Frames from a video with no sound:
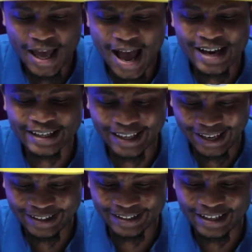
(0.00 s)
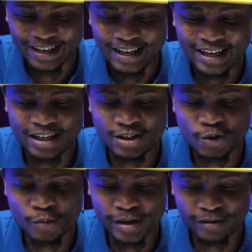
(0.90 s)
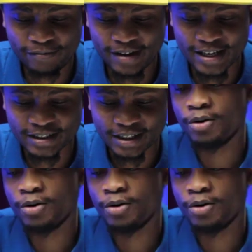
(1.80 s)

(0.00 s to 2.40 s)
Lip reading: again in human flesh.